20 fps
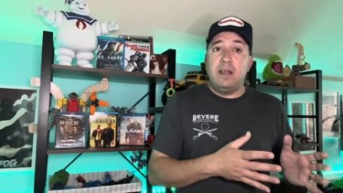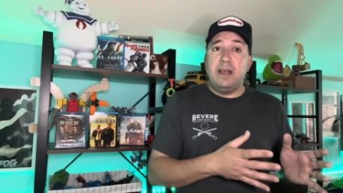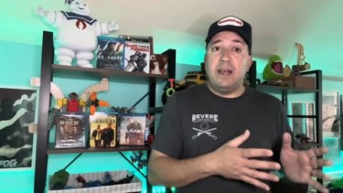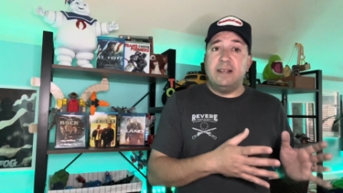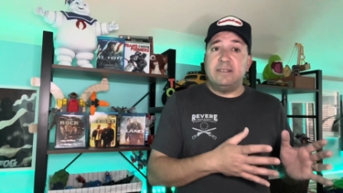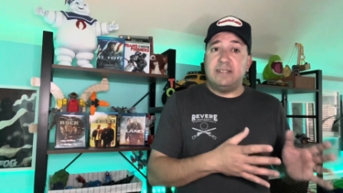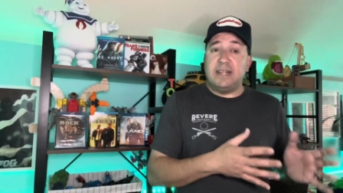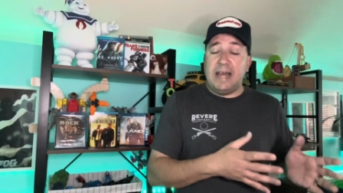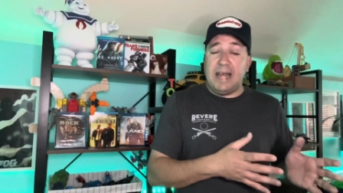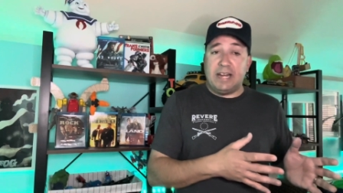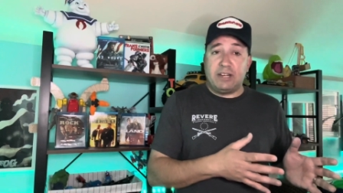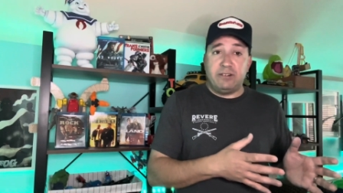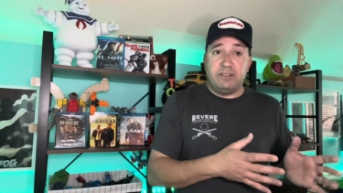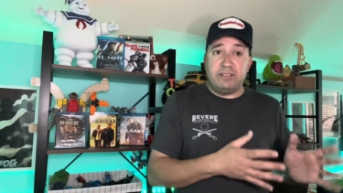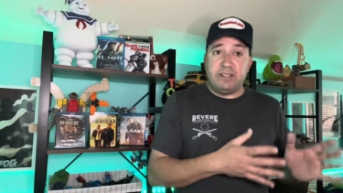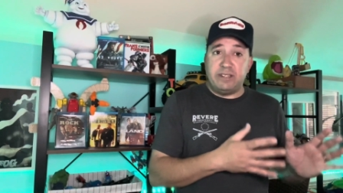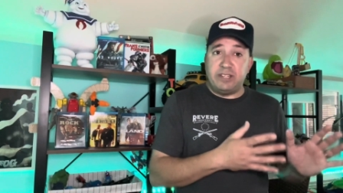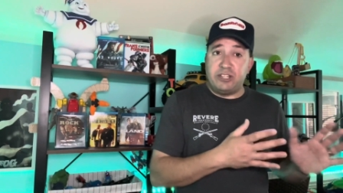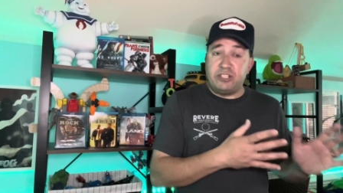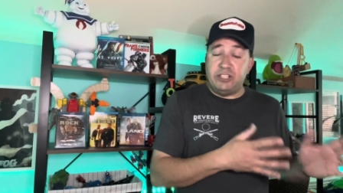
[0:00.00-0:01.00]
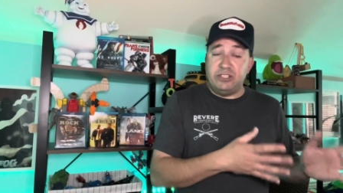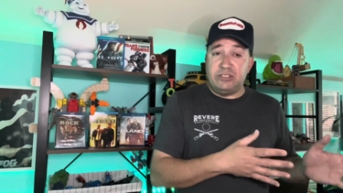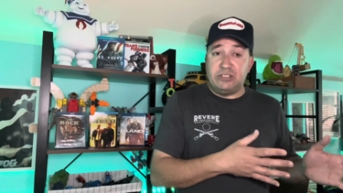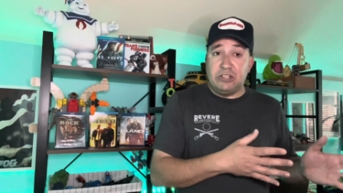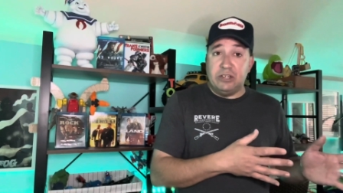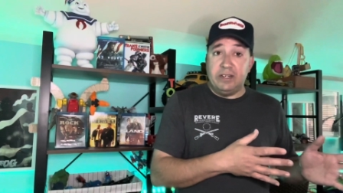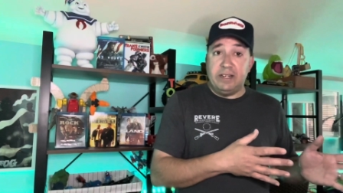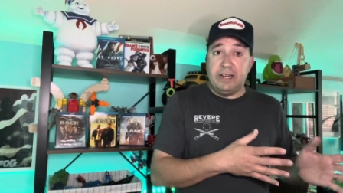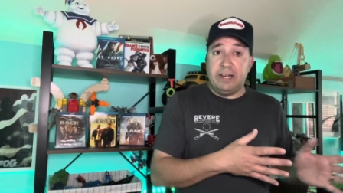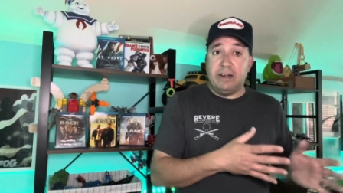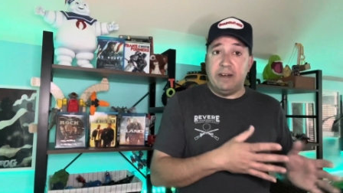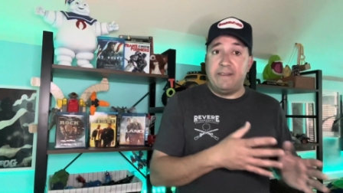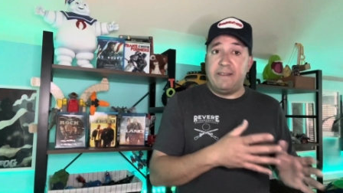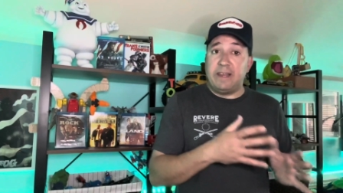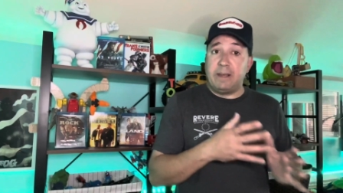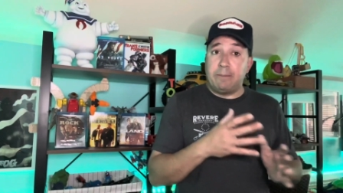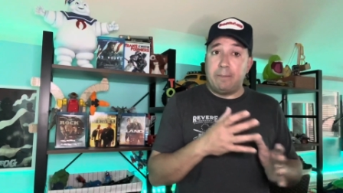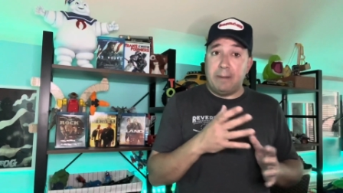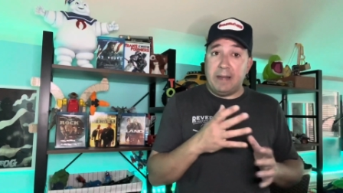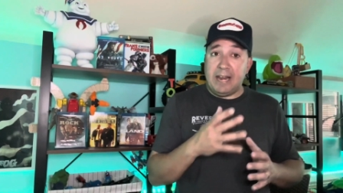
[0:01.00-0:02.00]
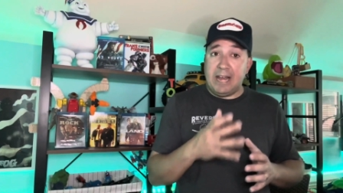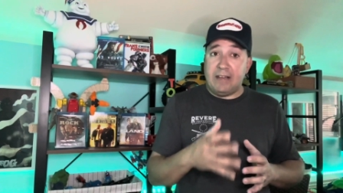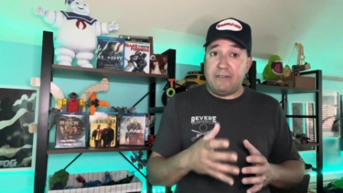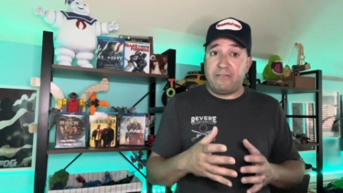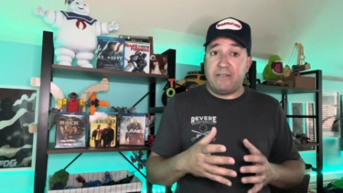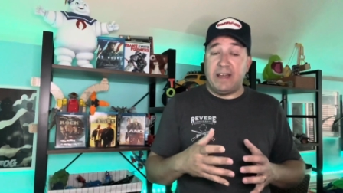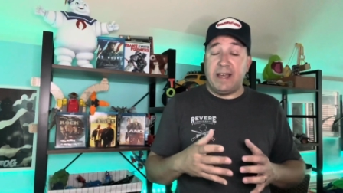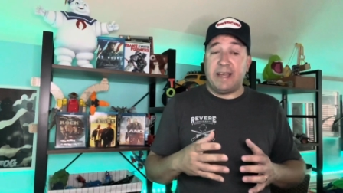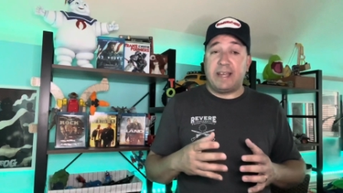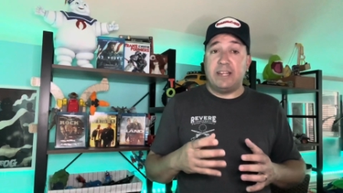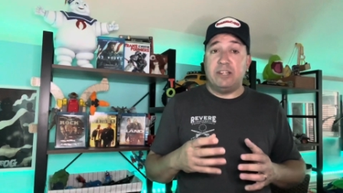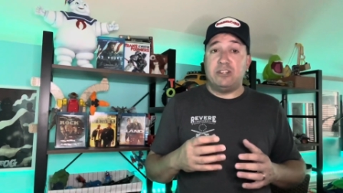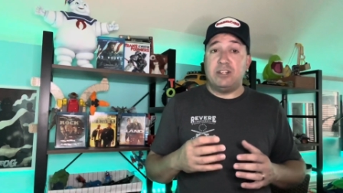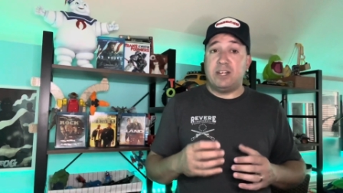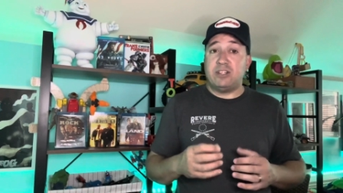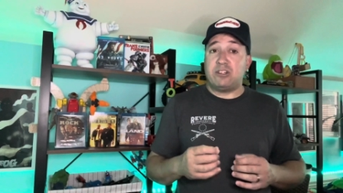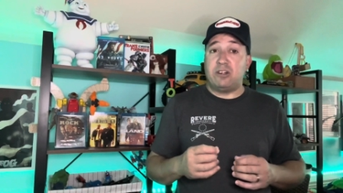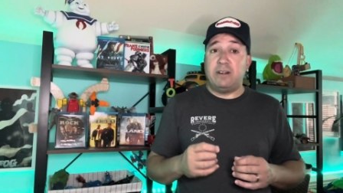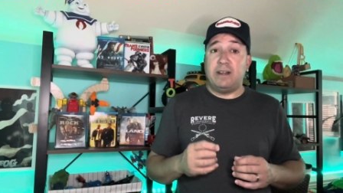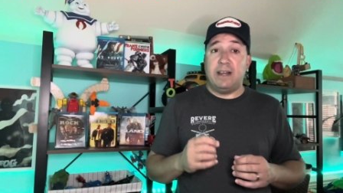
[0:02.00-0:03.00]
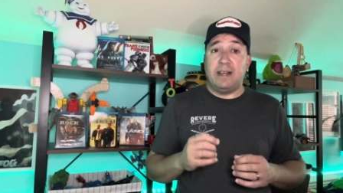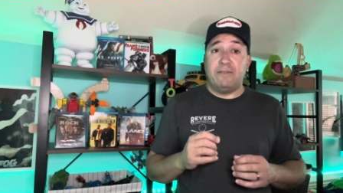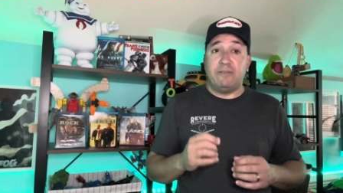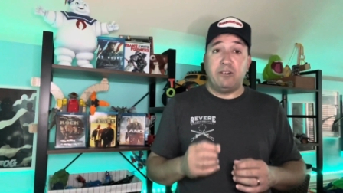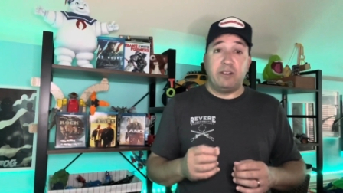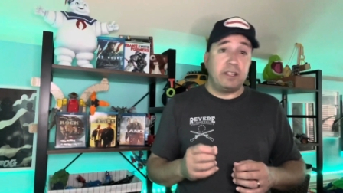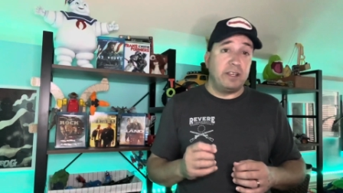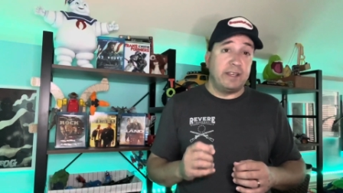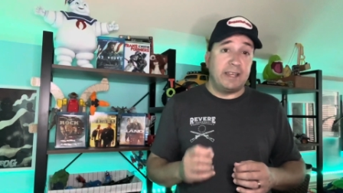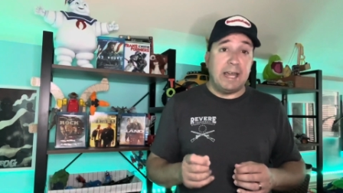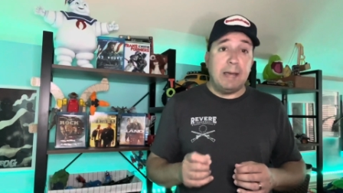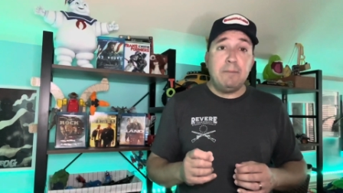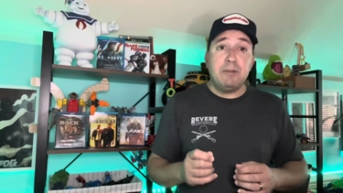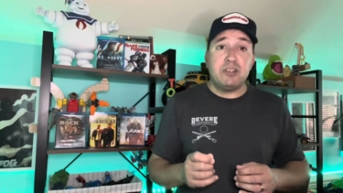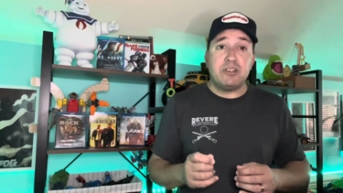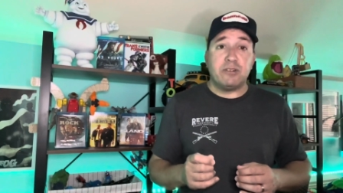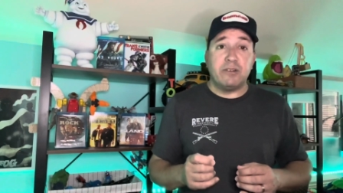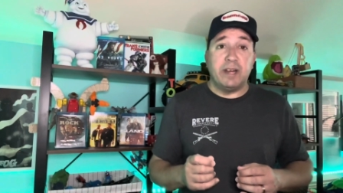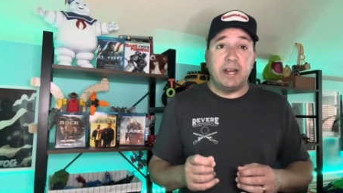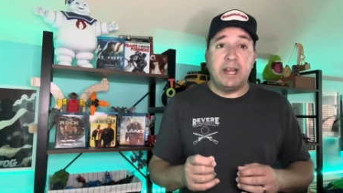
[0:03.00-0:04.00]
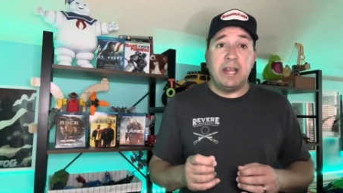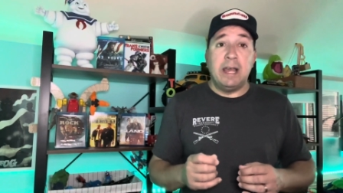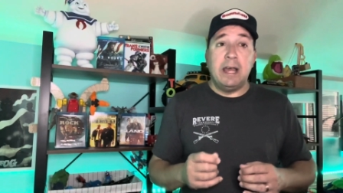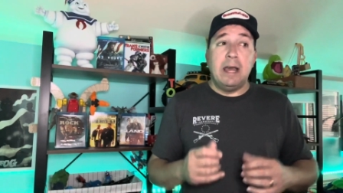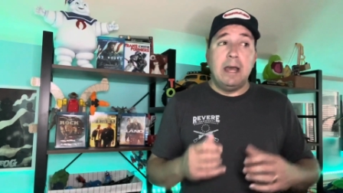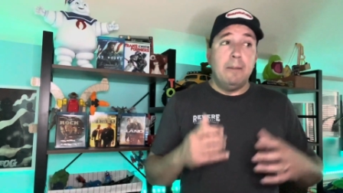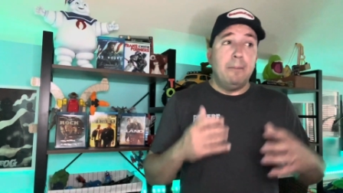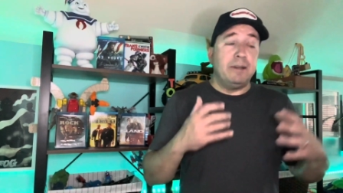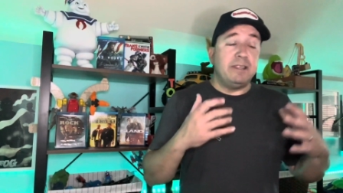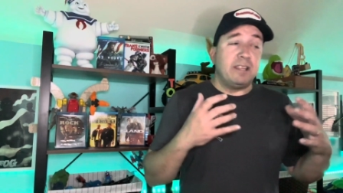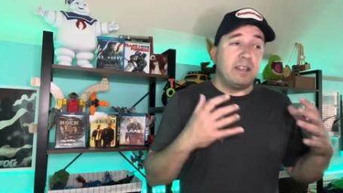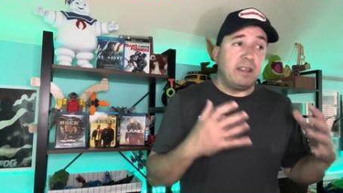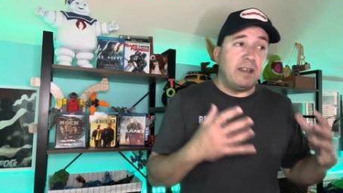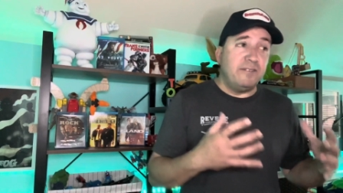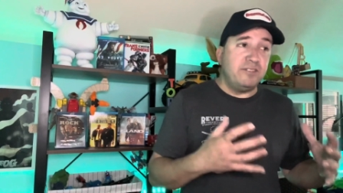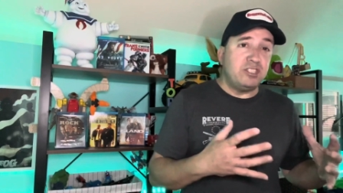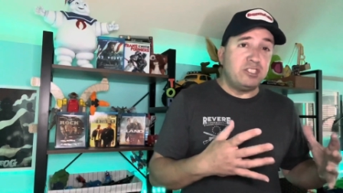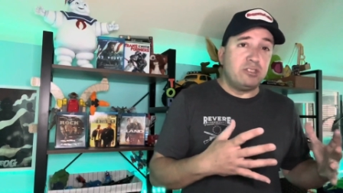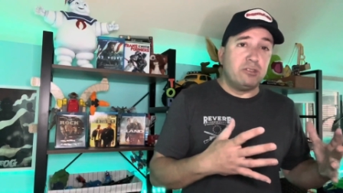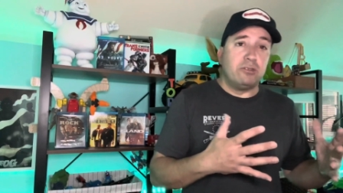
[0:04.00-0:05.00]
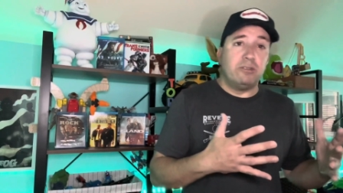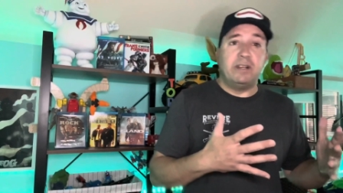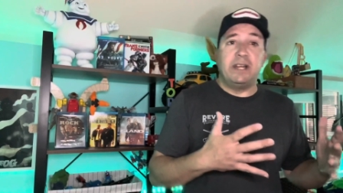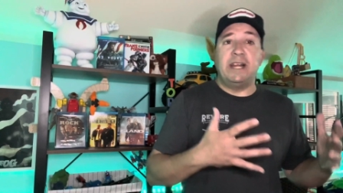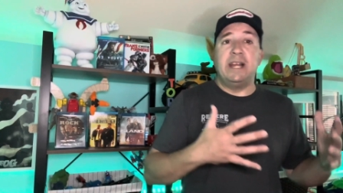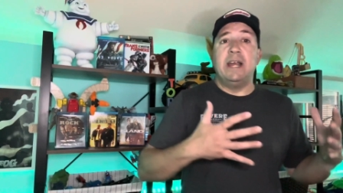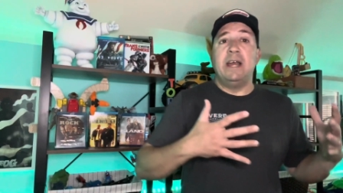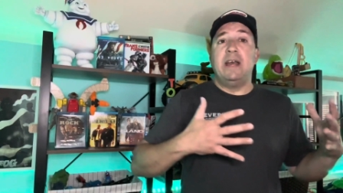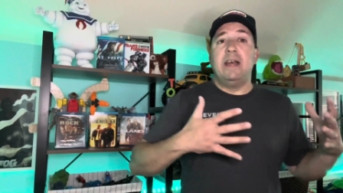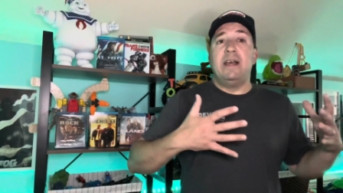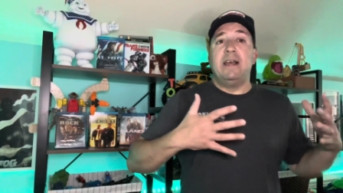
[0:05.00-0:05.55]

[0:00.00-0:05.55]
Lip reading: as an actress. I think she's good here. I think Ben Affleck and Josh Hartnett have really good chemistry, but the love story